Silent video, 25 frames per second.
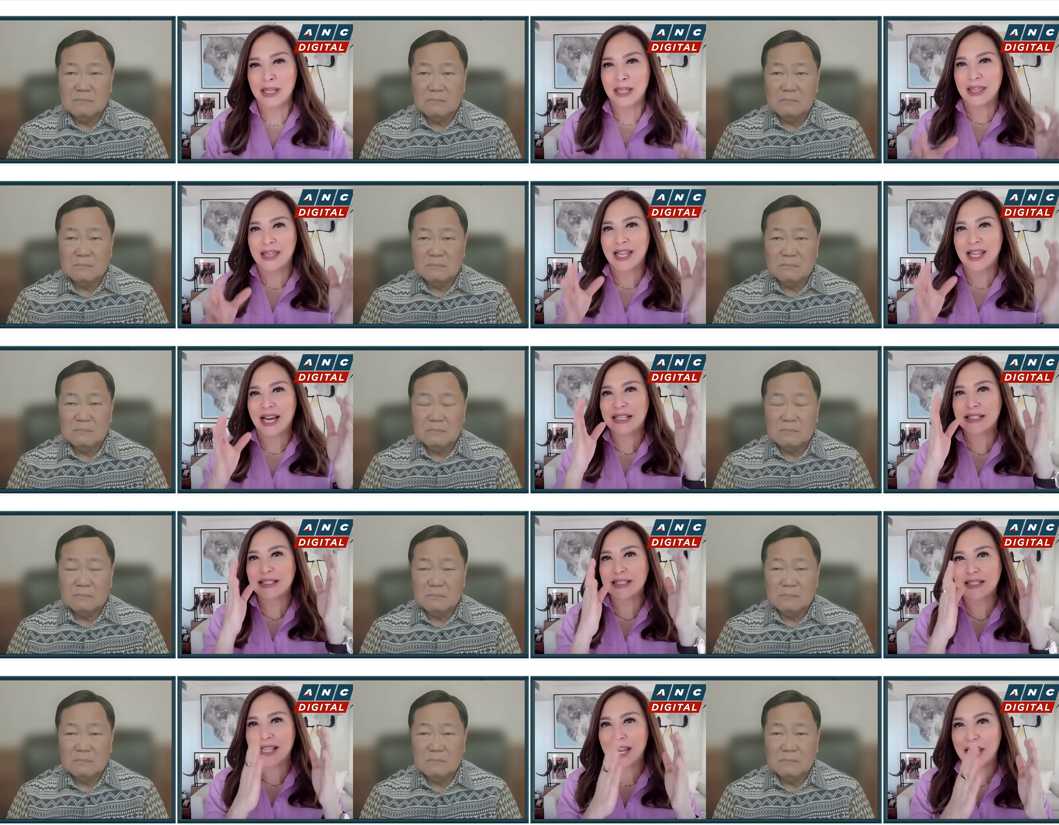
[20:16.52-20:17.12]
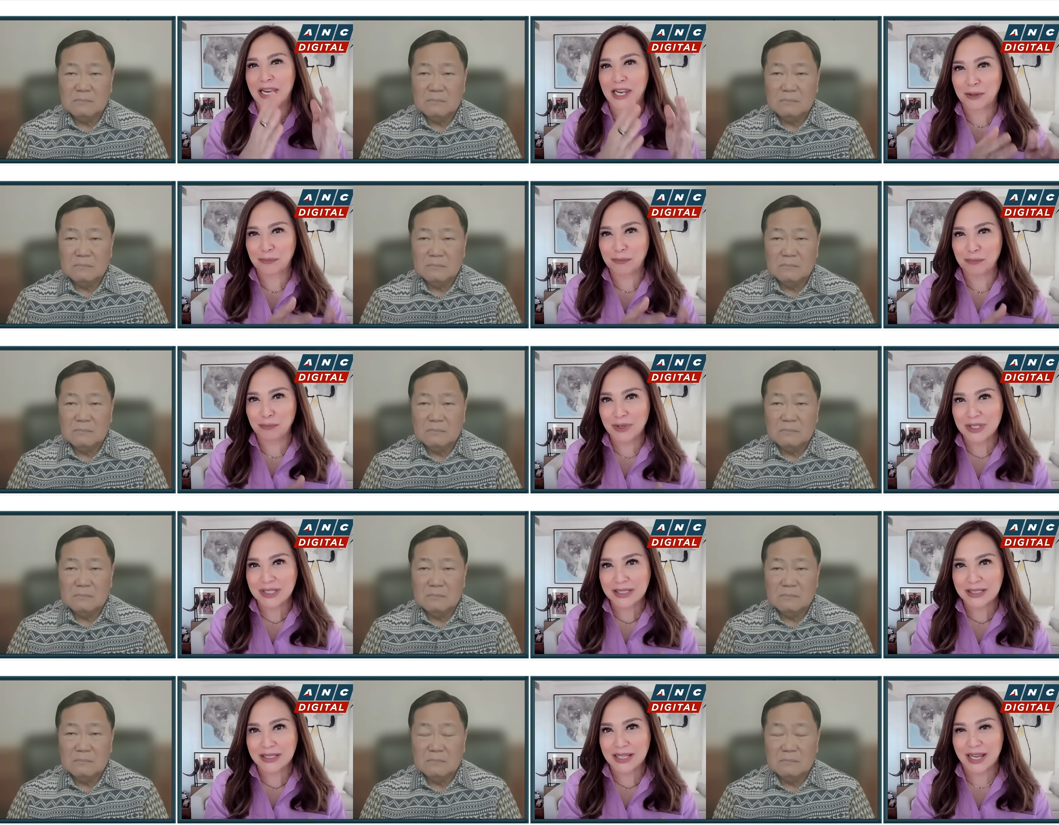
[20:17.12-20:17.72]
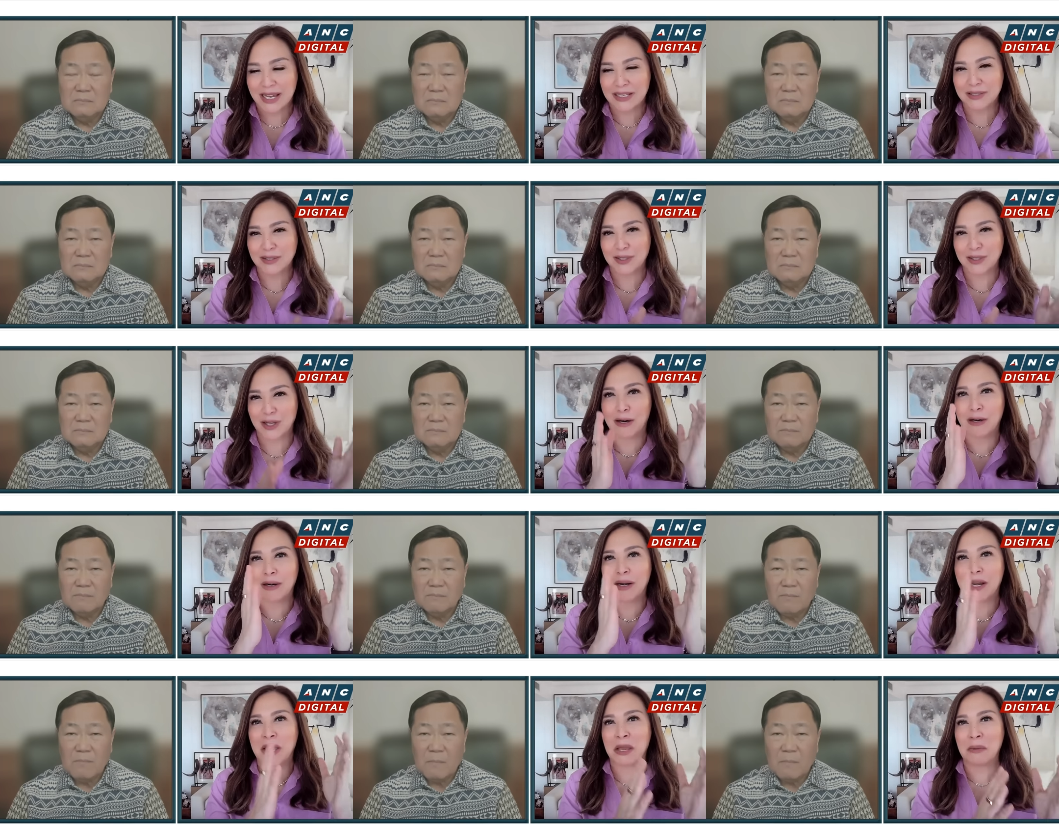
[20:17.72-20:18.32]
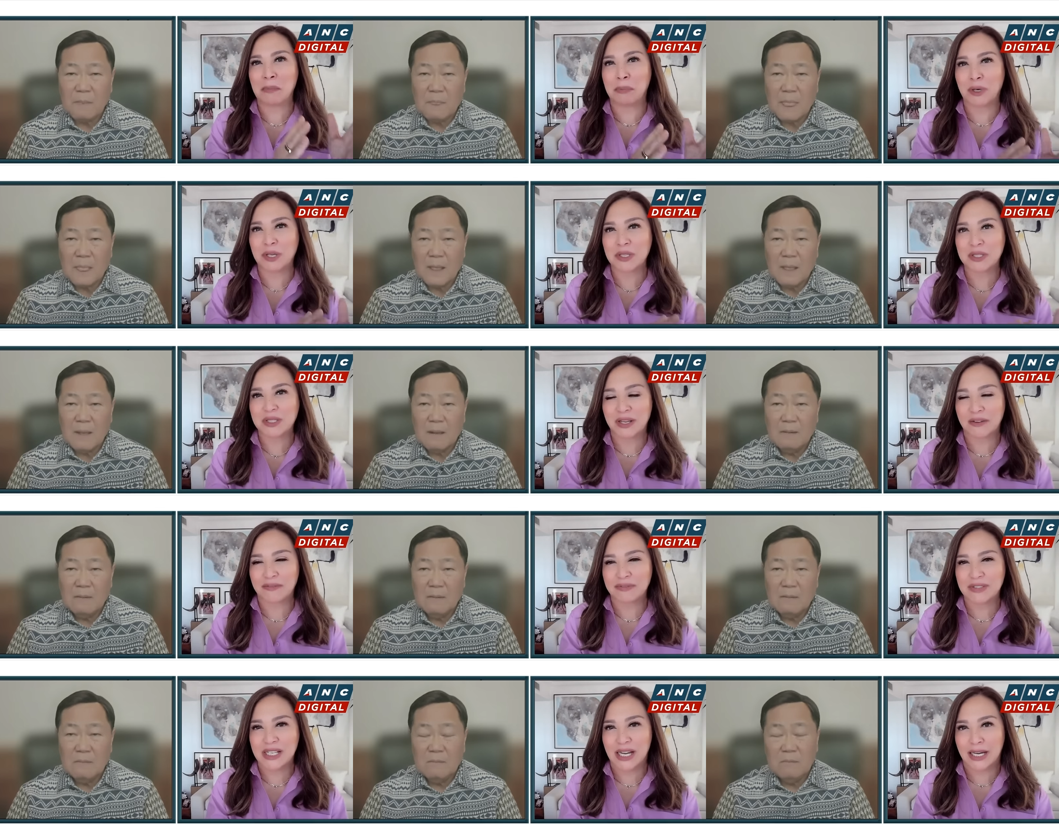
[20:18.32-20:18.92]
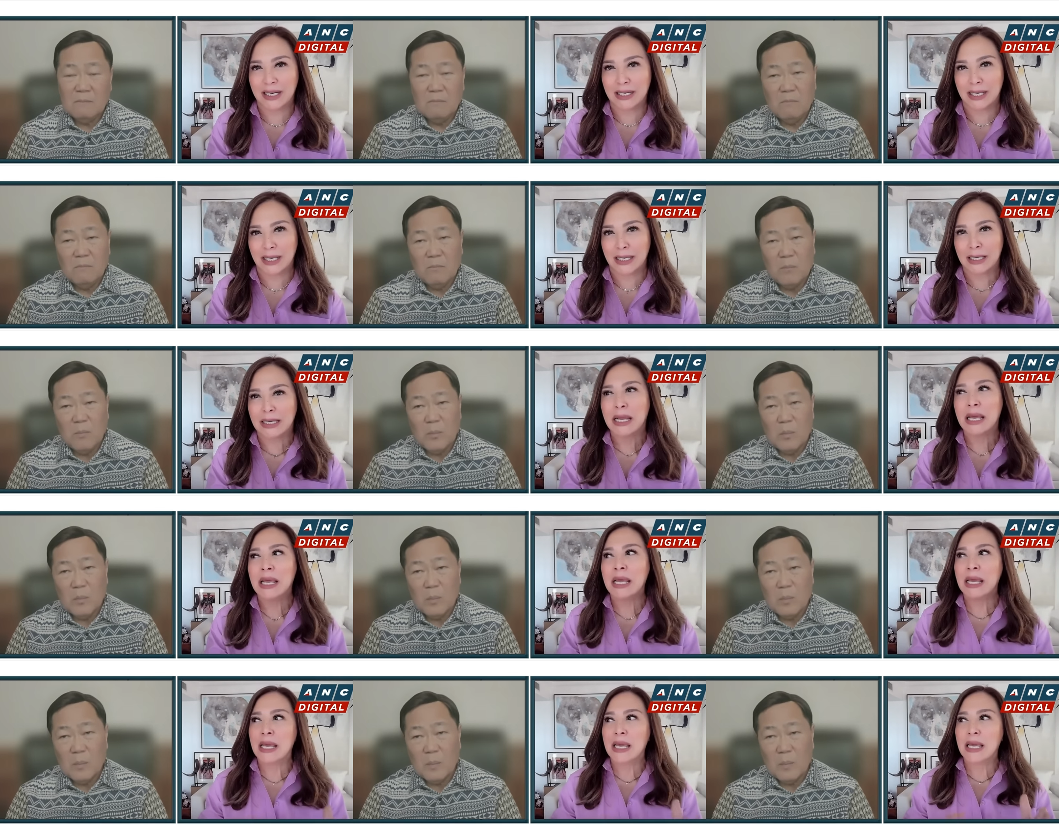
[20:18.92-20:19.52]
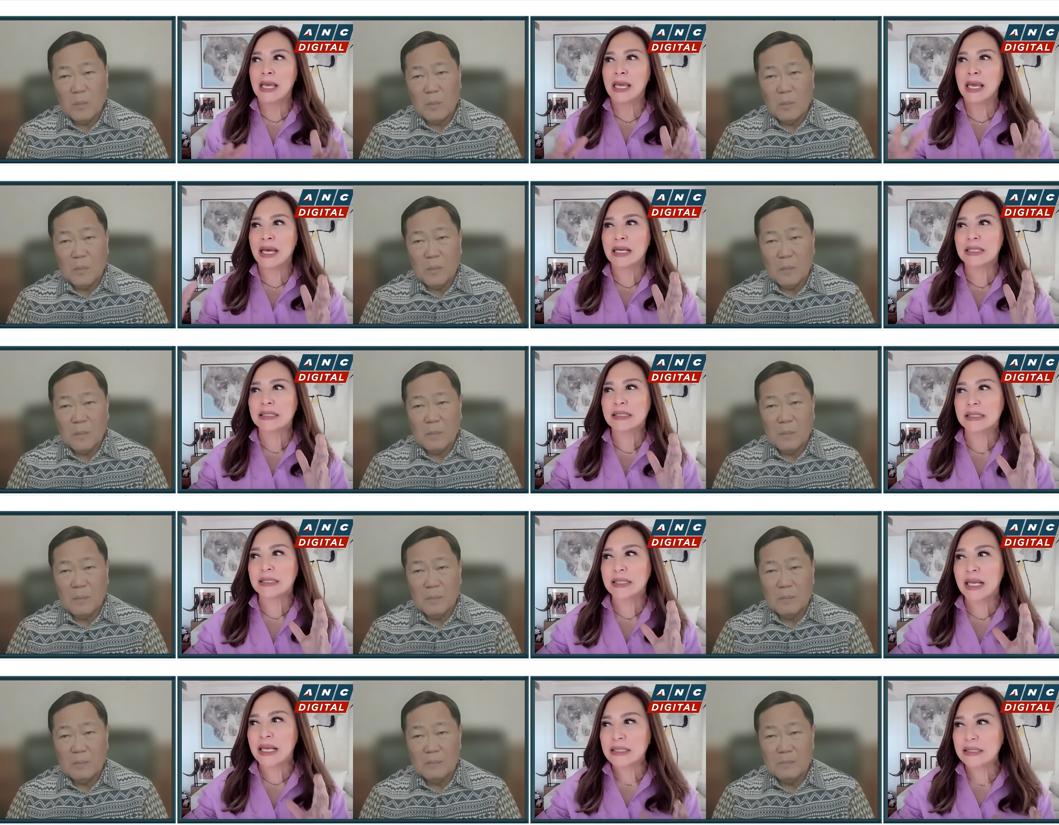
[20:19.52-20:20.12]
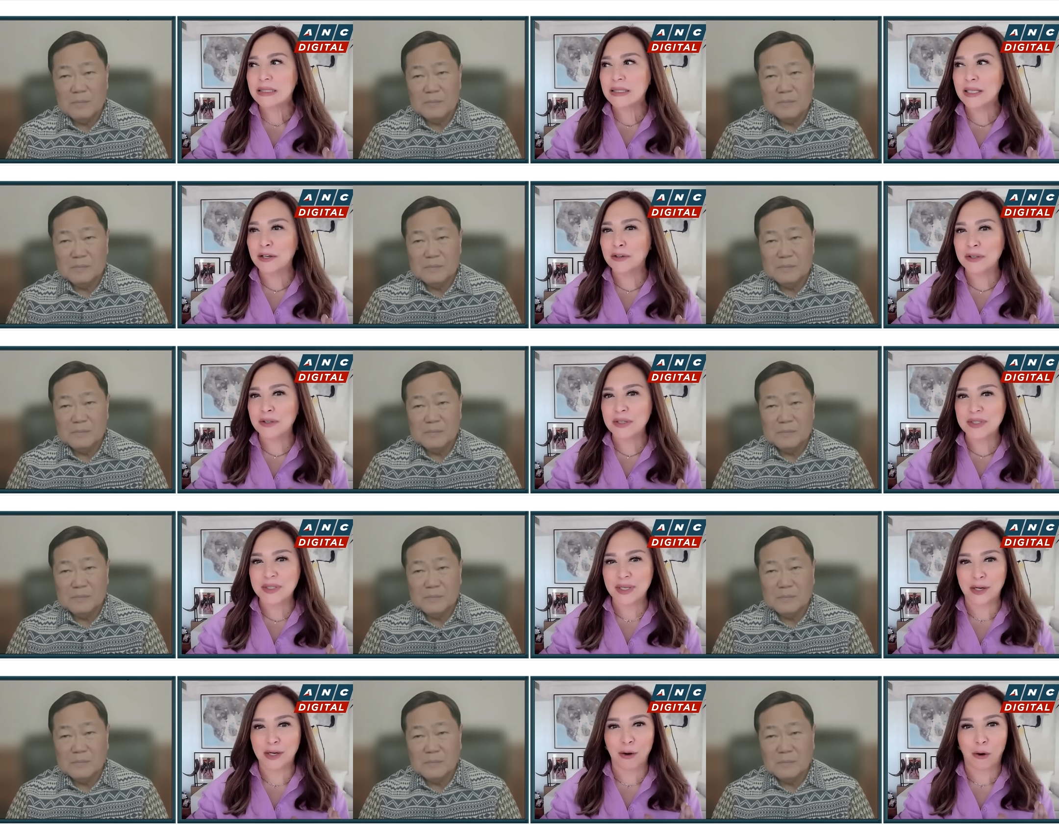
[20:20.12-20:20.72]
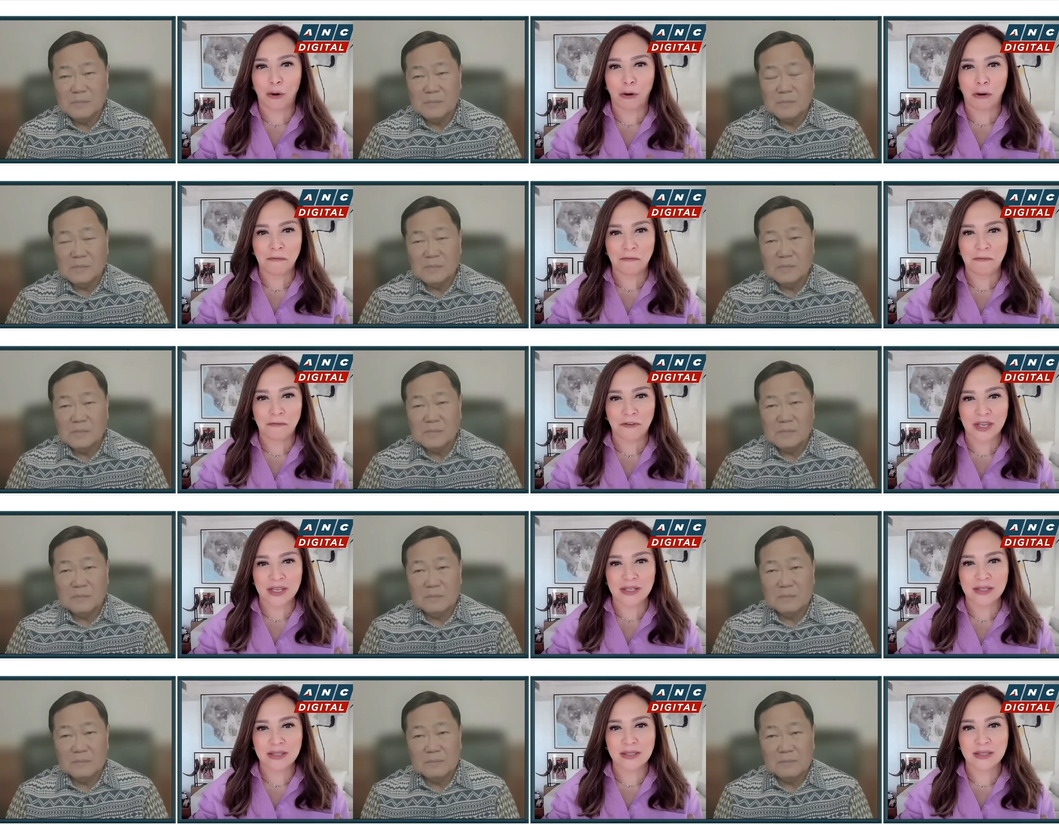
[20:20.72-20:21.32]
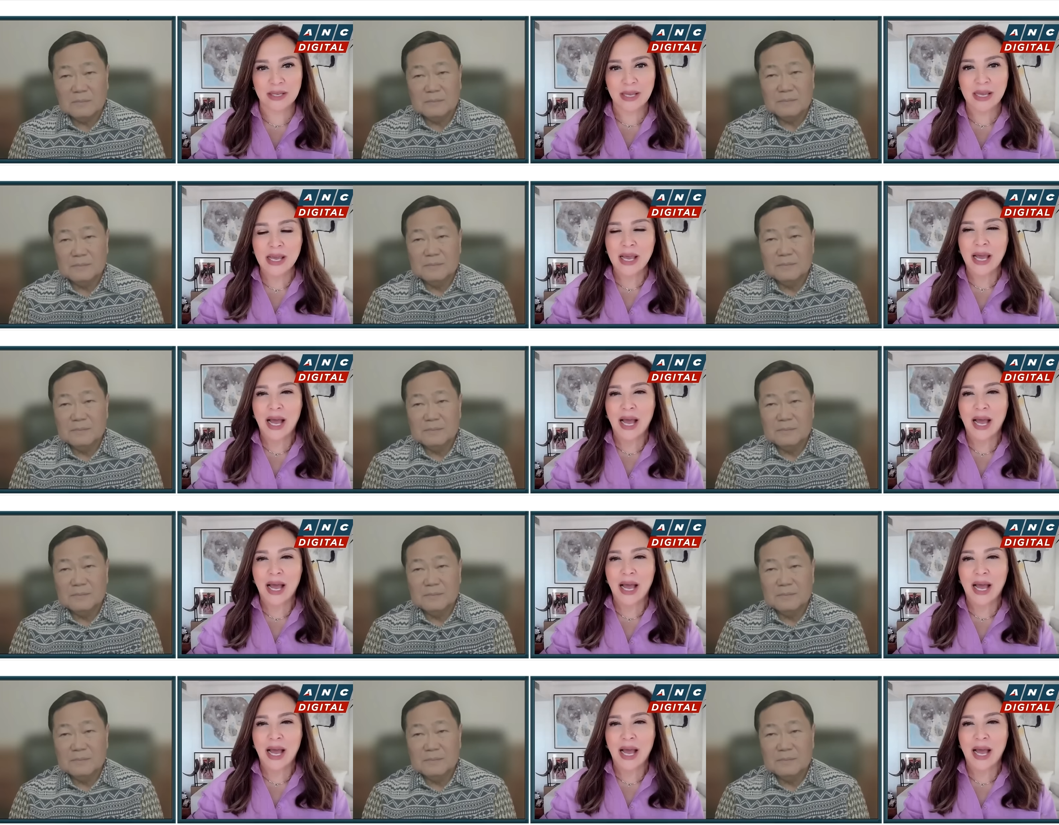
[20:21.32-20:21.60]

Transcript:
Speaker 1: that's the litmus test. Our neighbors have done it. He has 6 years in office.